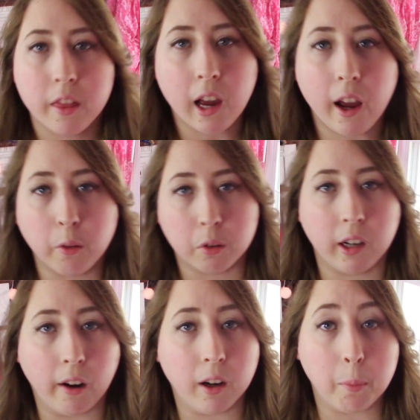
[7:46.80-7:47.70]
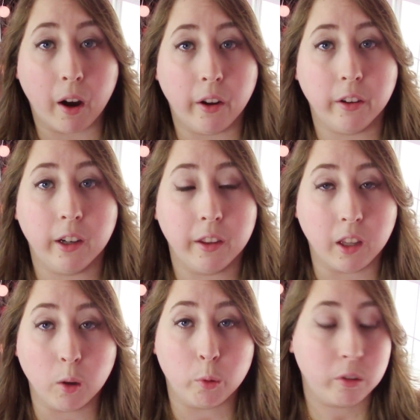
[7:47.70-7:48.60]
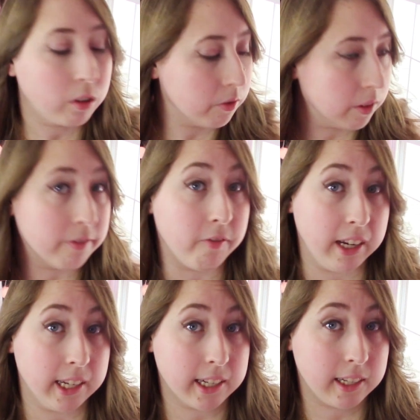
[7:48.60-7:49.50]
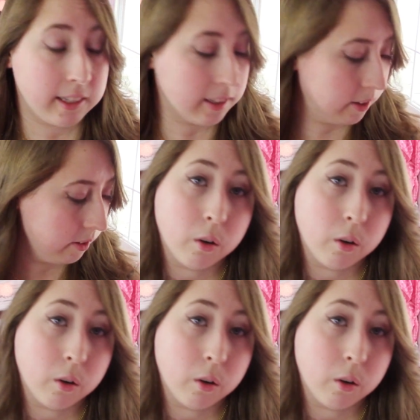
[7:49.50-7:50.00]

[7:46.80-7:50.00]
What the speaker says: That or Harry Potter and the Order of the Phoenix.